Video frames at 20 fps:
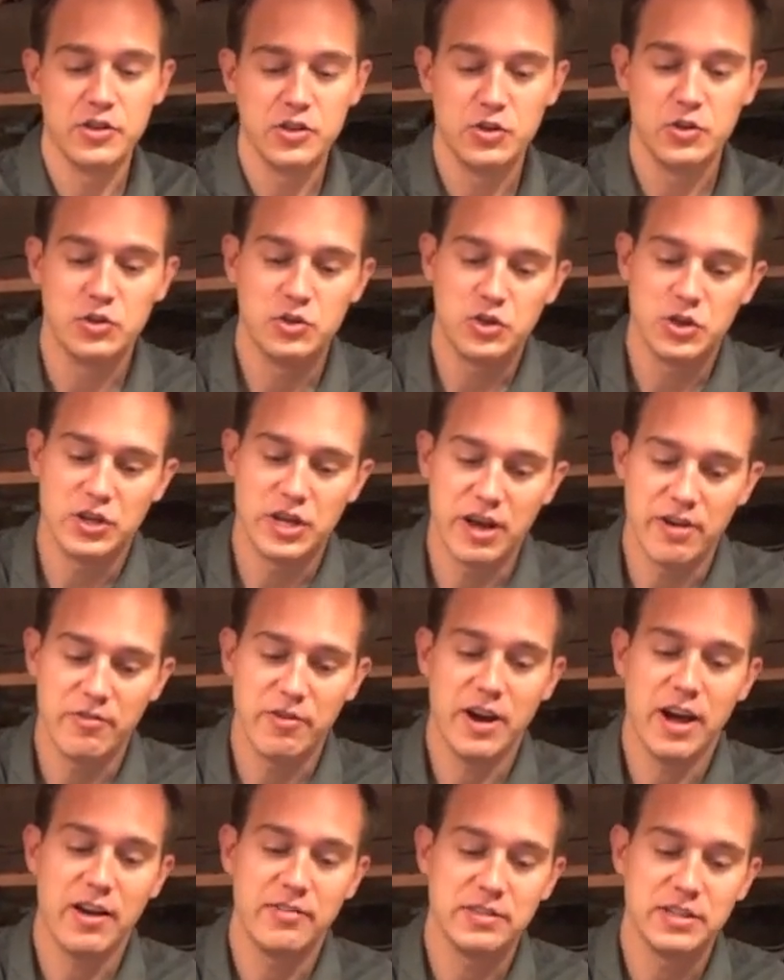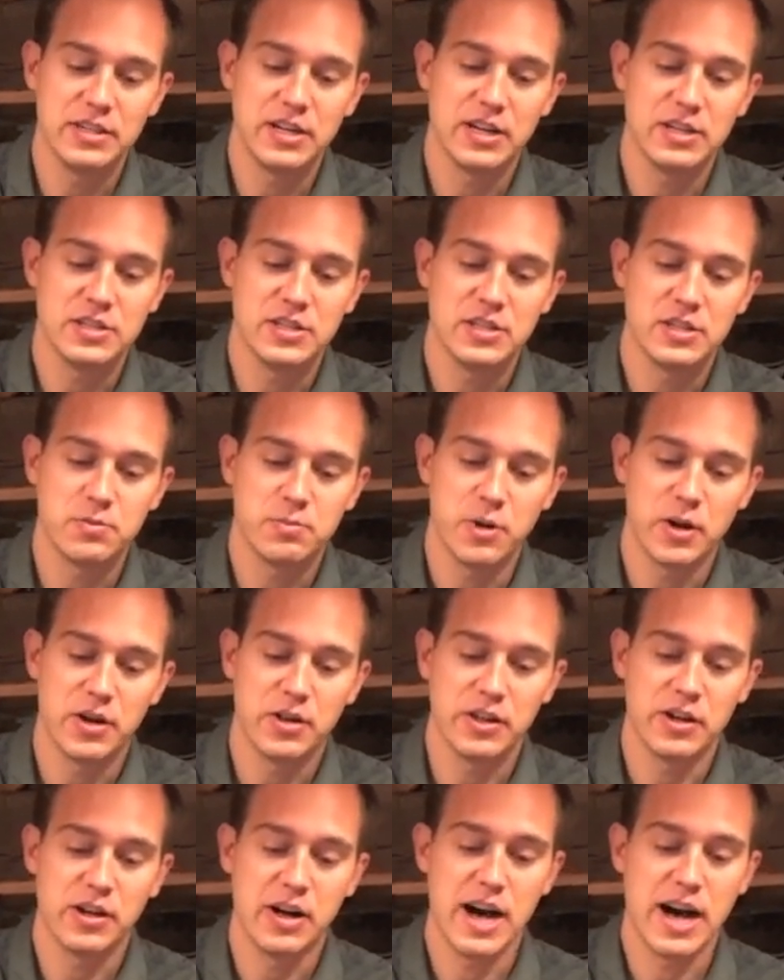You should never have to touch this part
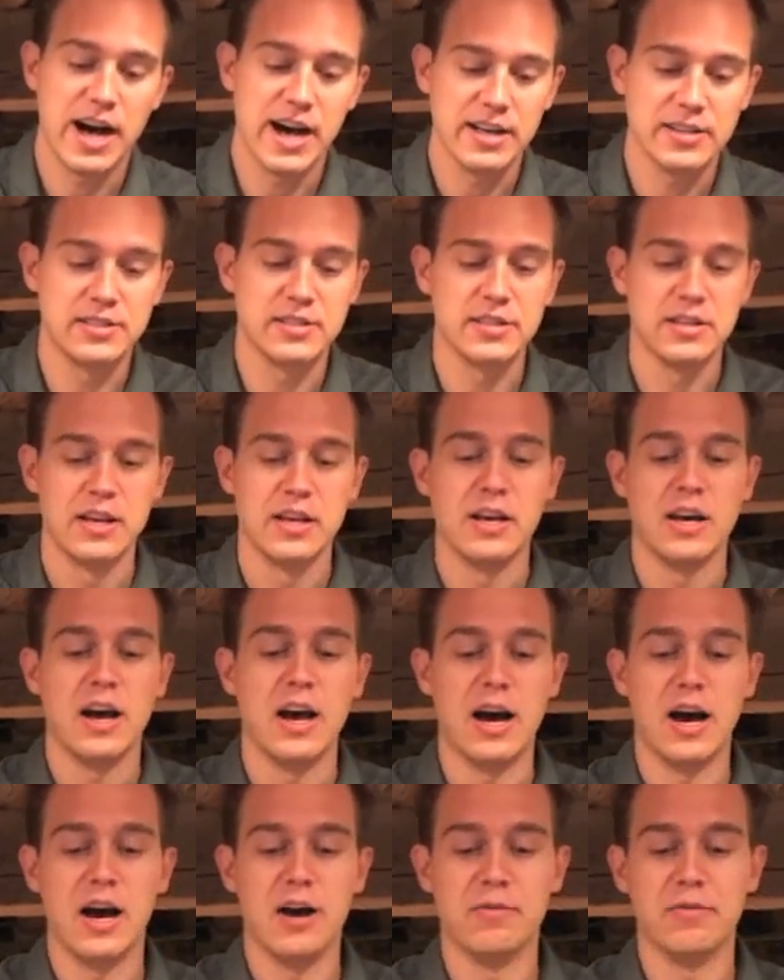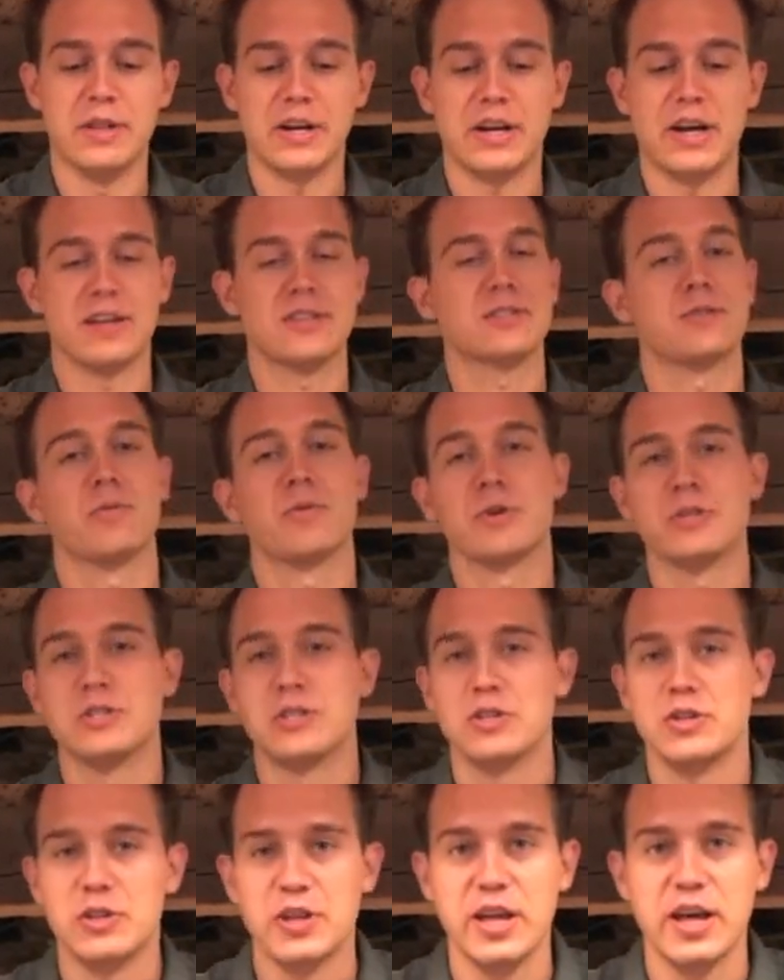of the glass. The customer wants
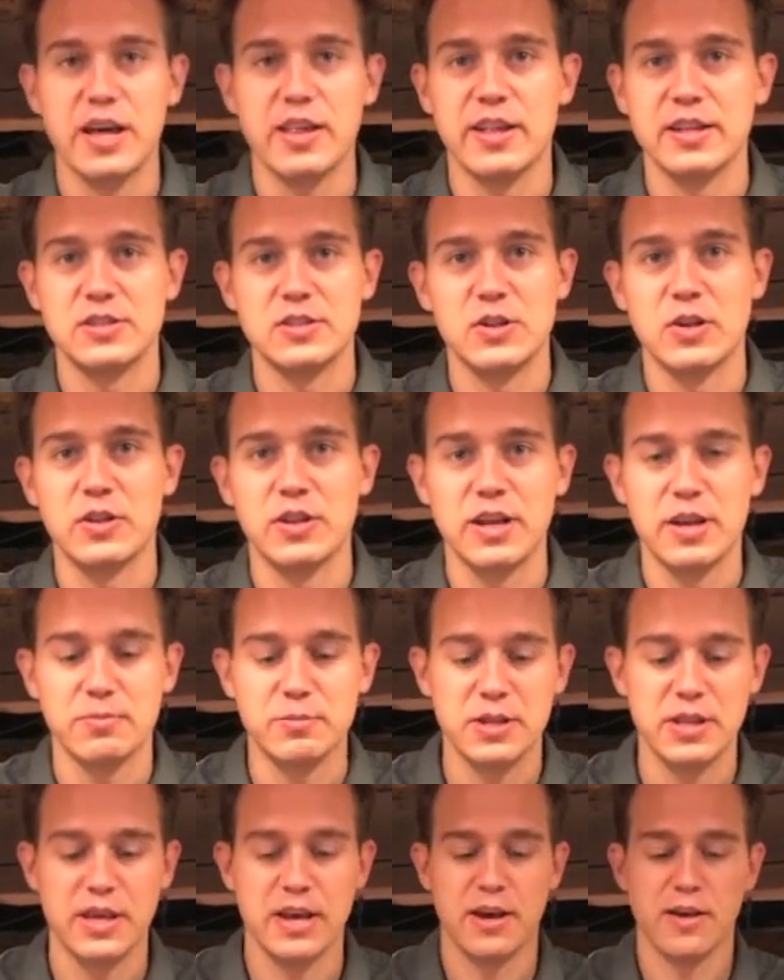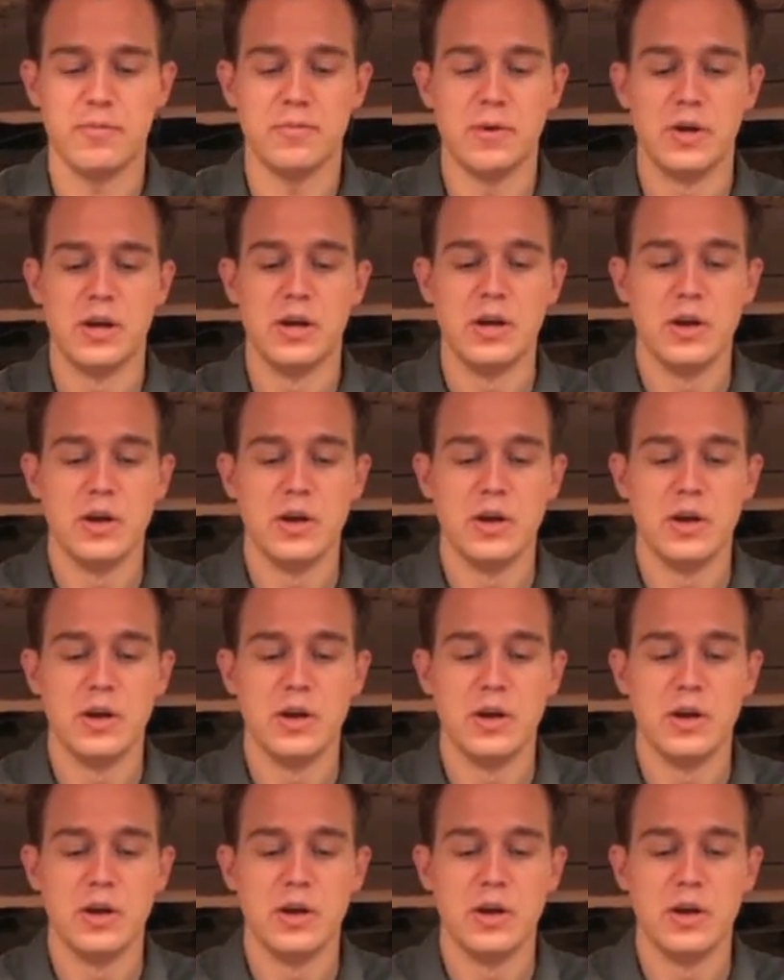to do that, that's totally up to them.